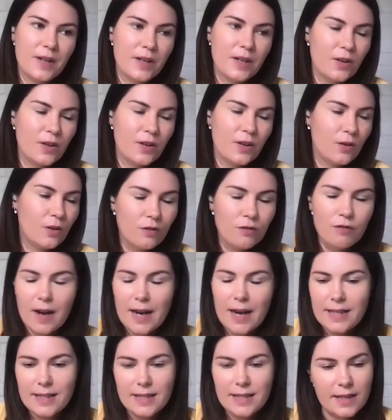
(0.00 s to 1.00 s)
You're
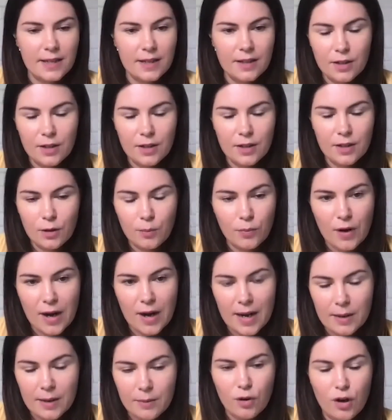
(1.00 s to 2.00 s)
raising your
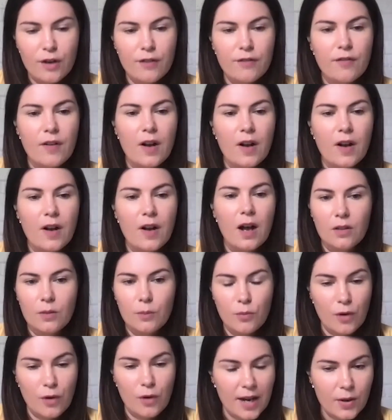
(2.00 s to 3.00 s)
brand
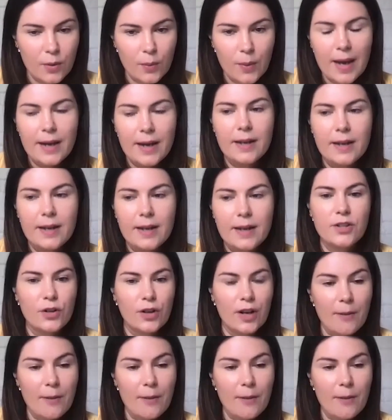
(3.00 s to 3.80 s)
profile, brand awareness.